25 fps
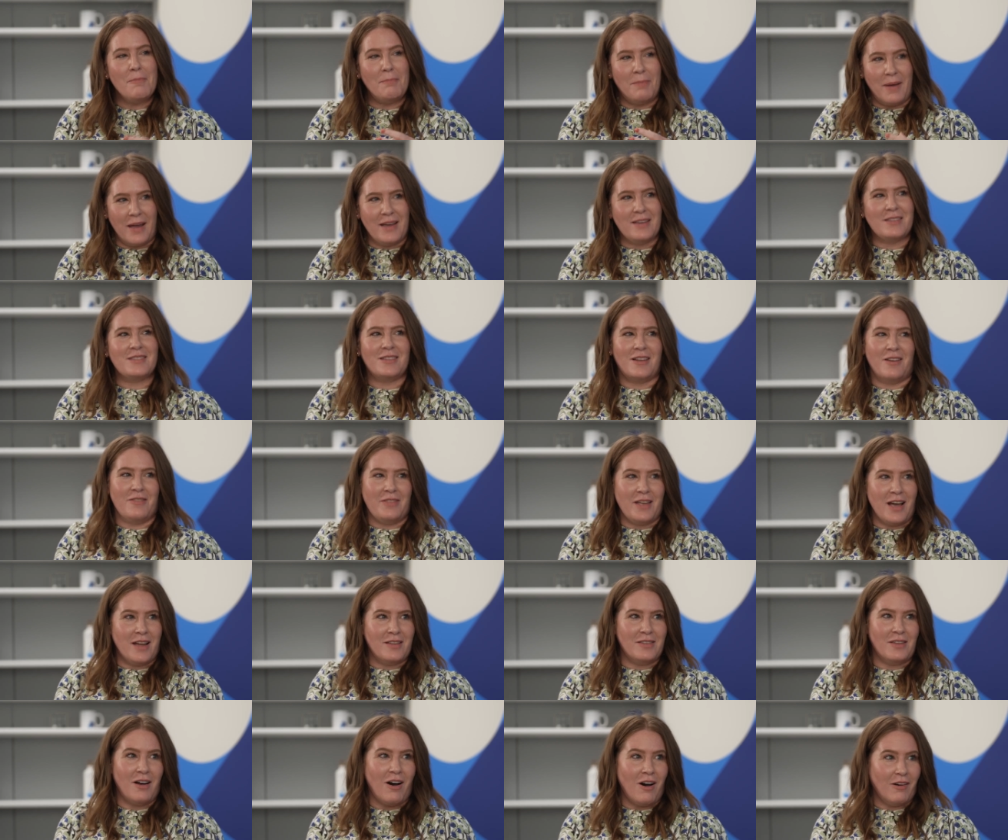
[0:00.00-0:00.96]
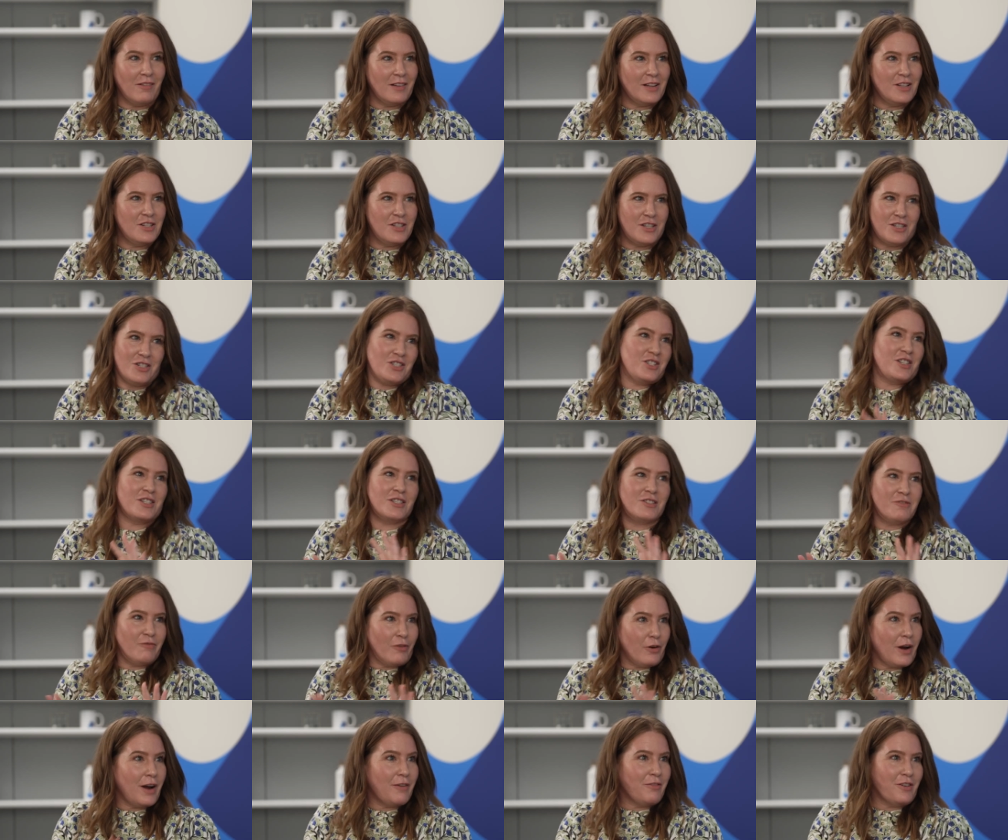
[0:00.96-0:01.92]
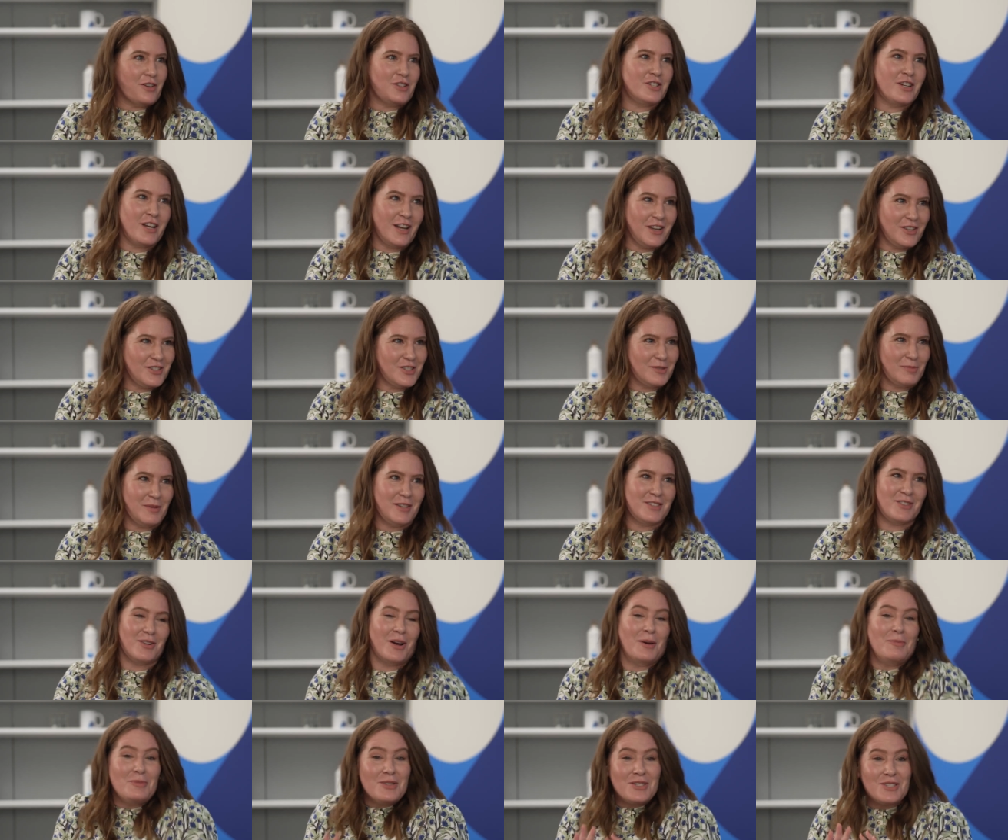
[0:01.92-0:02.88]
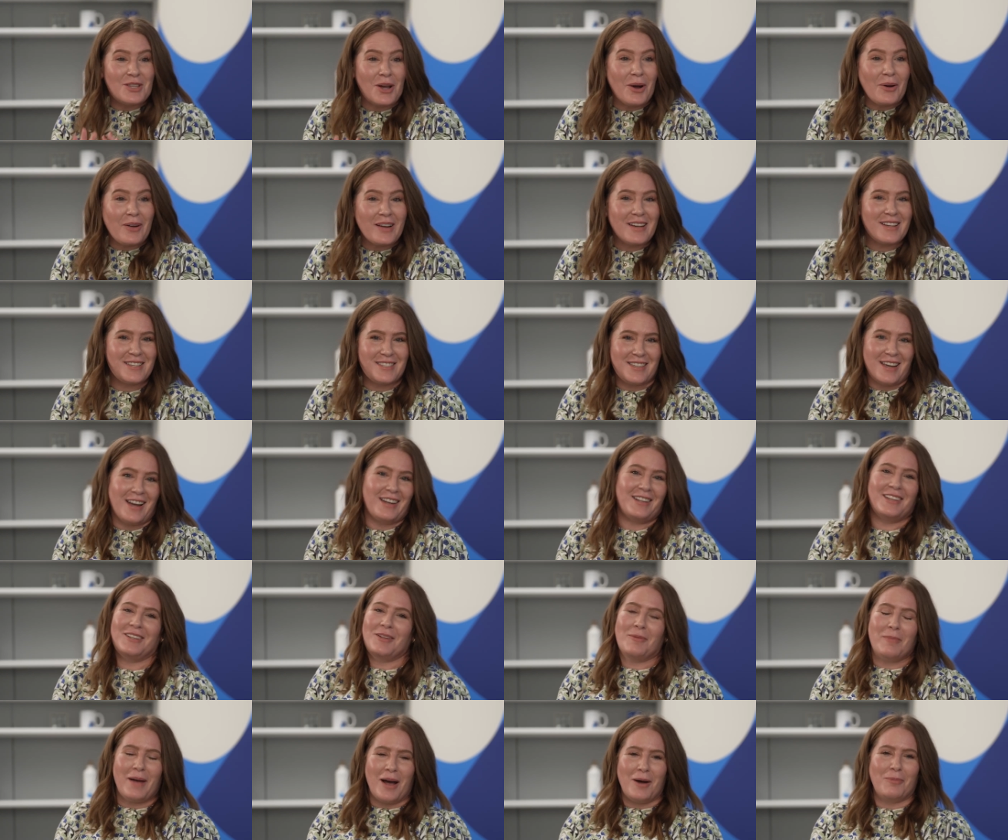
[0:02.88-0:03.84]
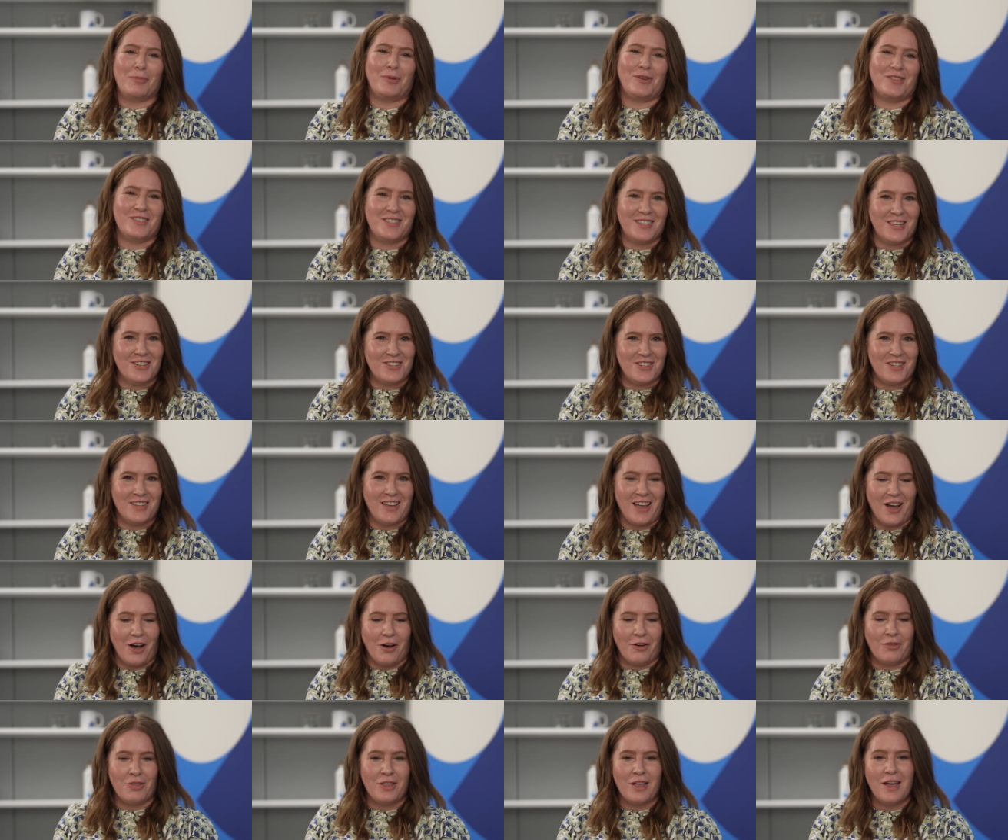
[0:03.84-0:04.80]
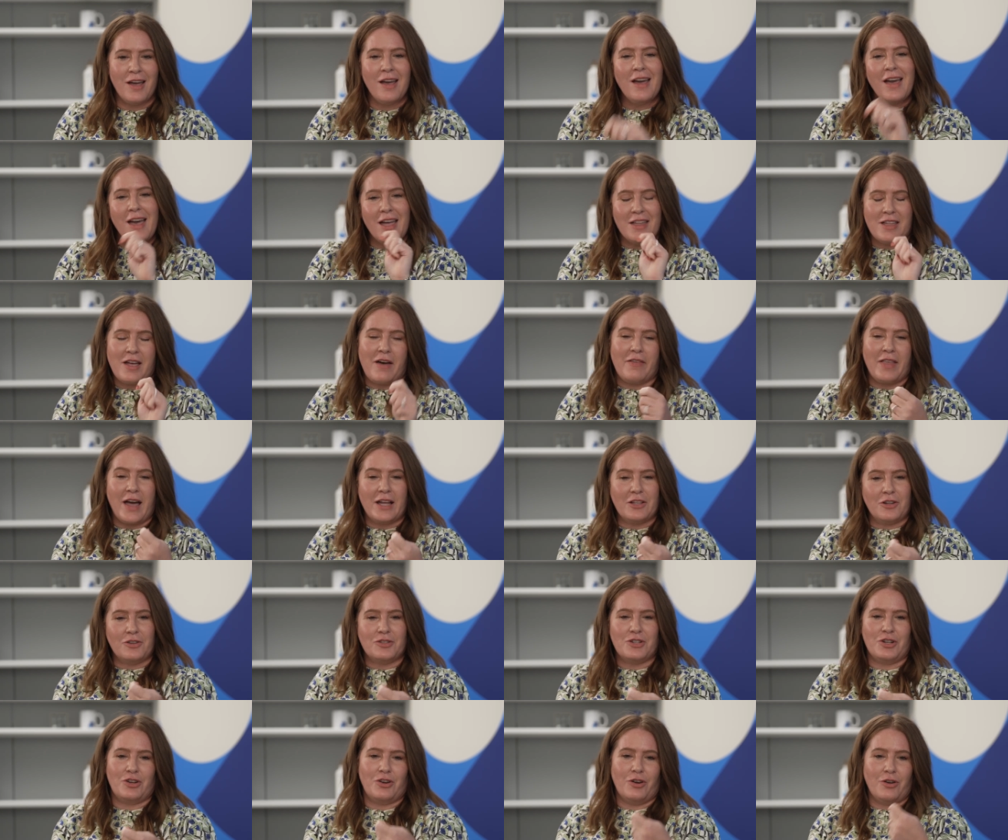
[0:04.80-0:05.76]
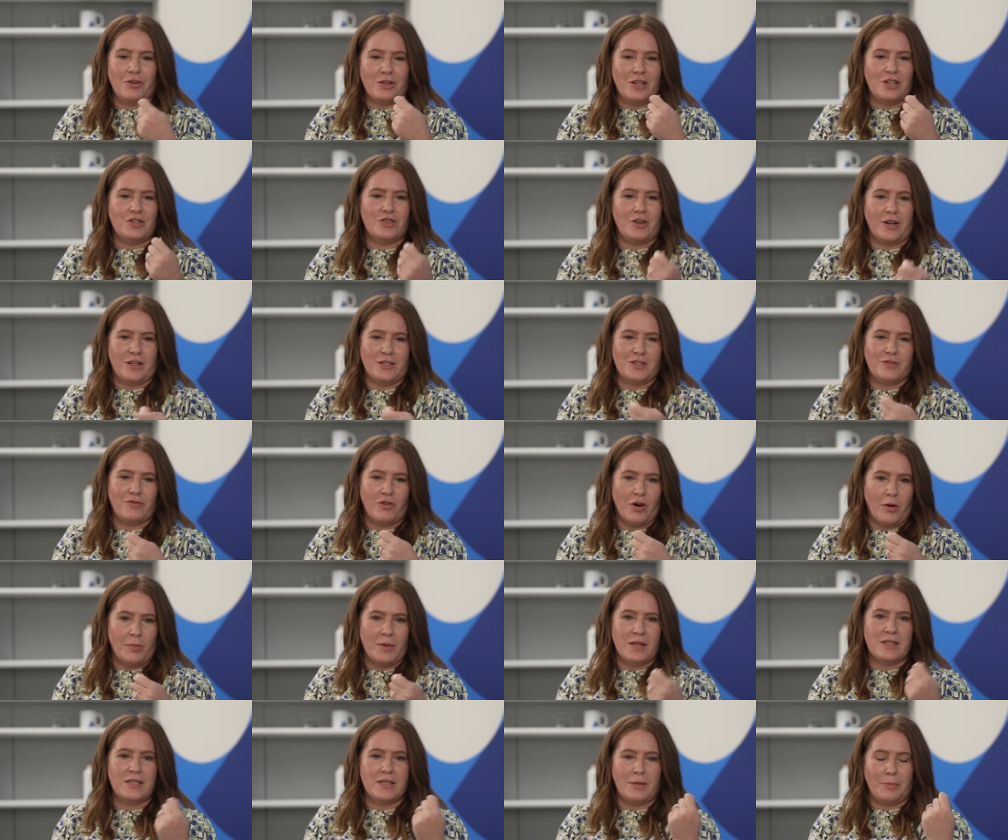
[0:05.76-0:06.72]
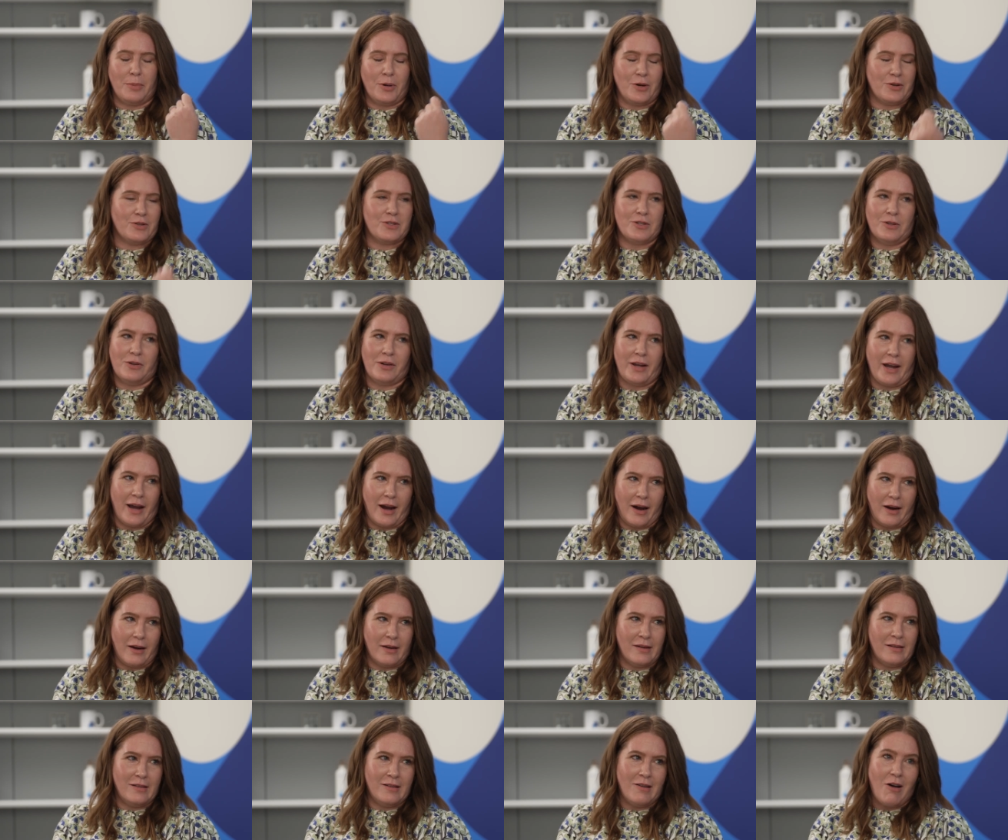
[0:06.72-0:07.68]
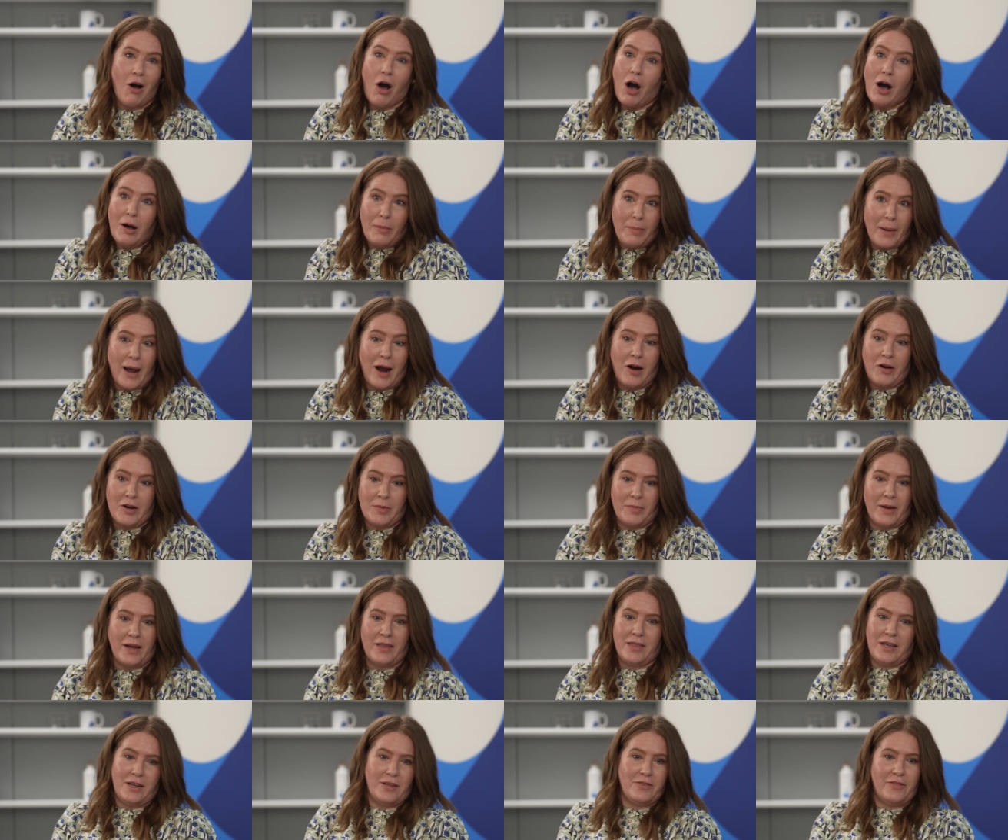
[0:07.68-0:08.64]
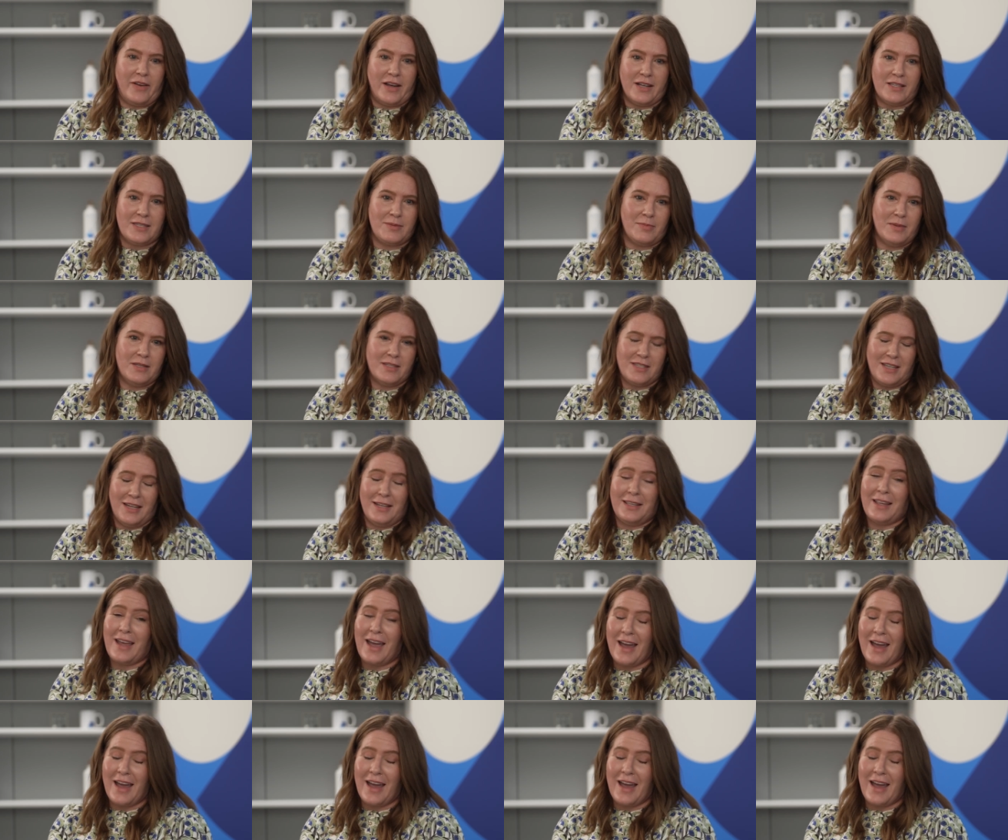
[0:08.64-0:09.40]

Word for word: based on that knowledge has just forever changed me. So I'm so excited about precision health and how that'll turn and transform into personal care all powered by the advancements in